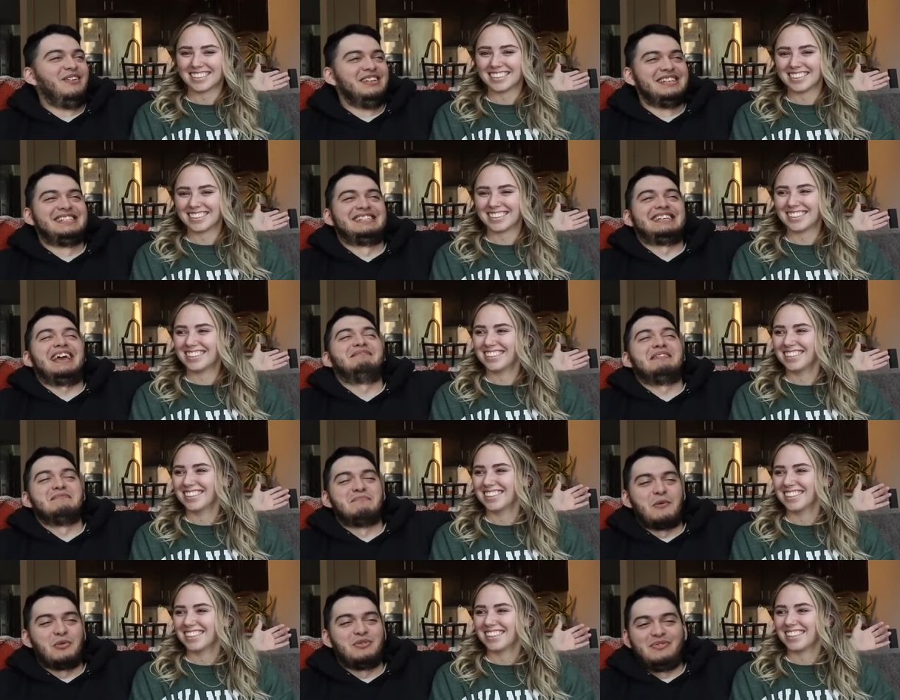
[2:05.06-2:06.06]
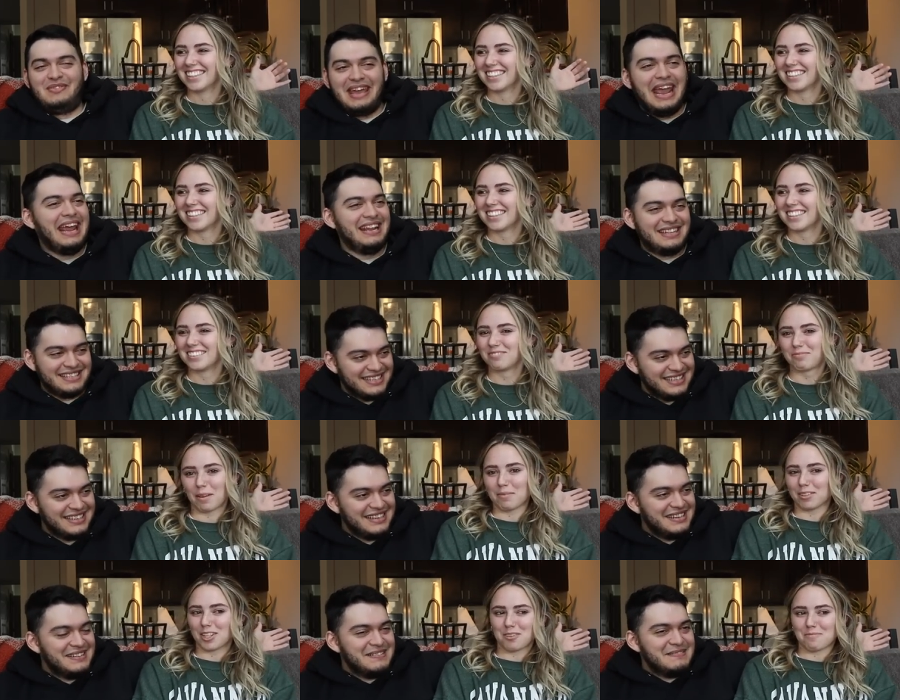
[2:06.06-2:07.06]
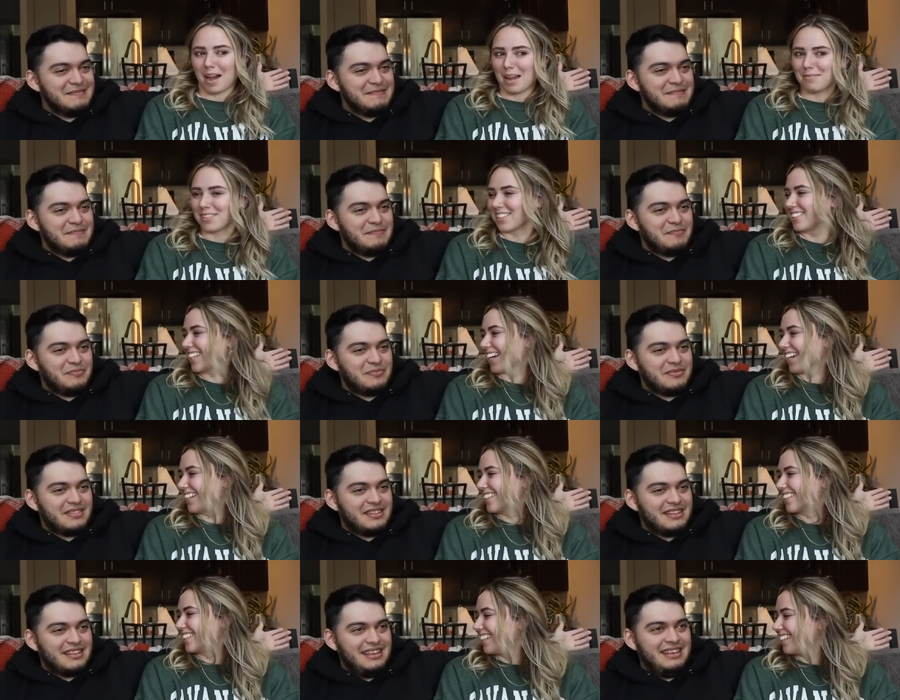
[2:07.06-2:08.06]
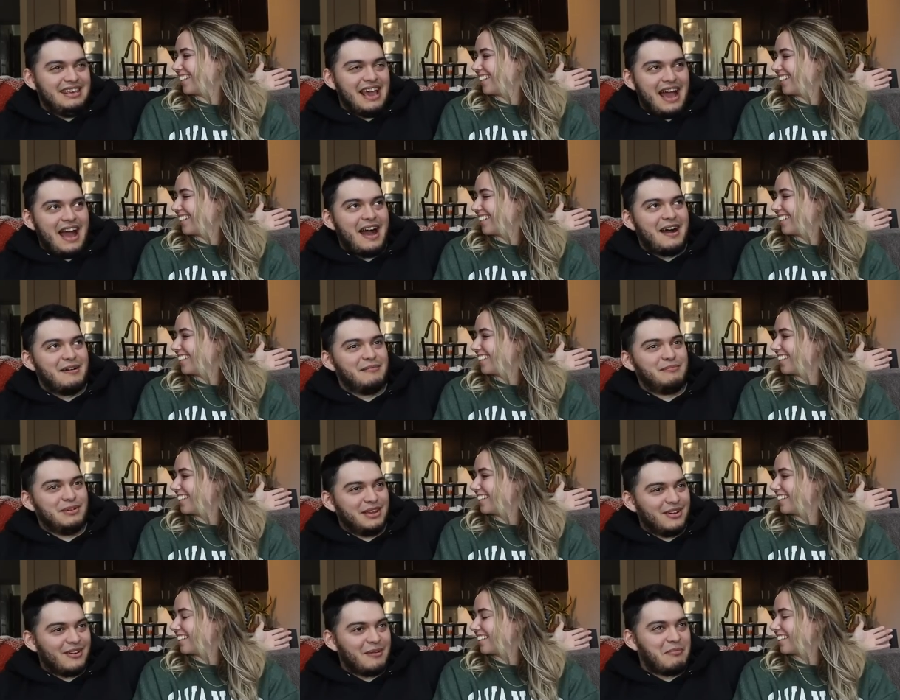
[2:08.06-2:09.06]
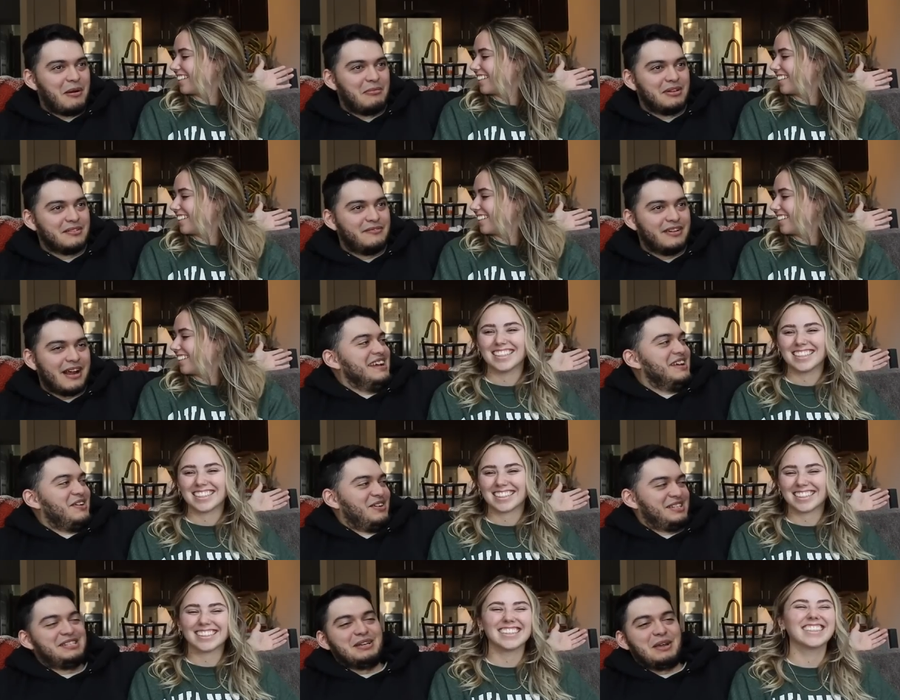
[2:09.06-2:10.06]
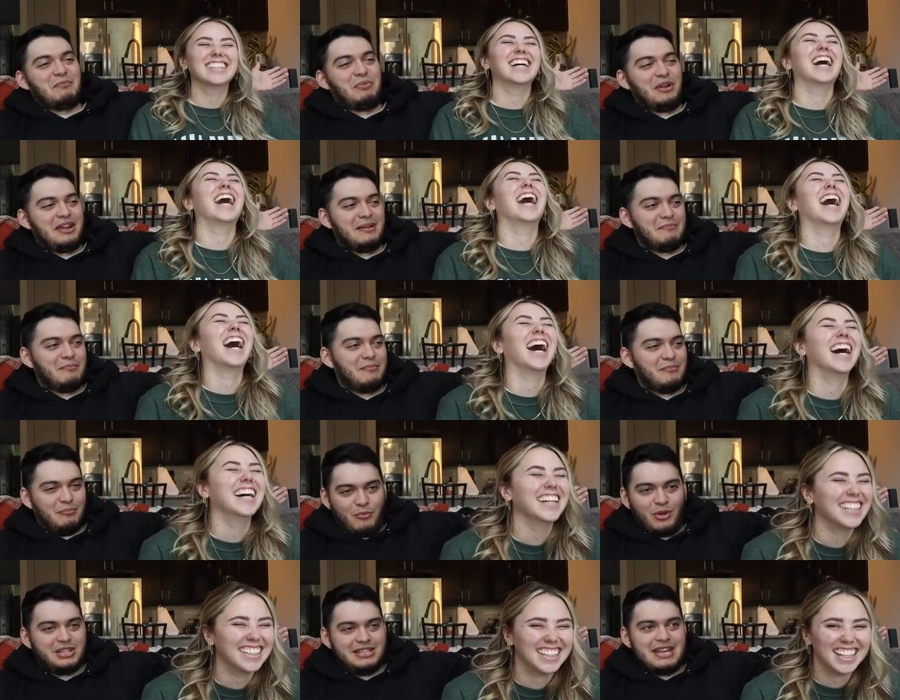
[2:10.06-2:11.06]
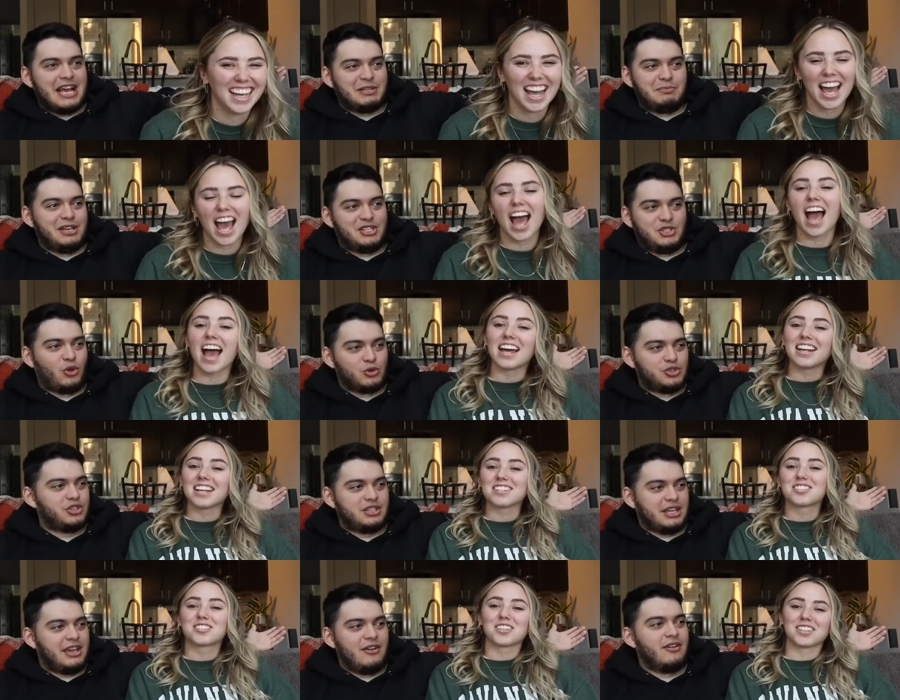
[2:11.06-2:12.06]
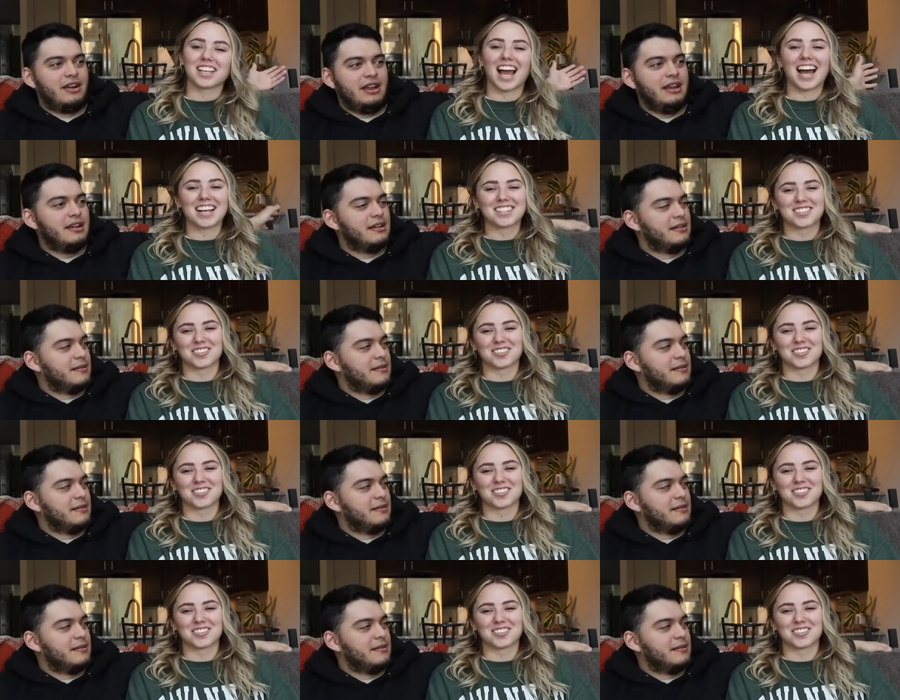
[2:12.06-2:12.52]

Speaker 1: don't say my birth date.
Speaker 2: People know my birth date.
Speaker 1: Yeah, but you're a public figure. You're just like putting what's next, my social his, security. Yeah,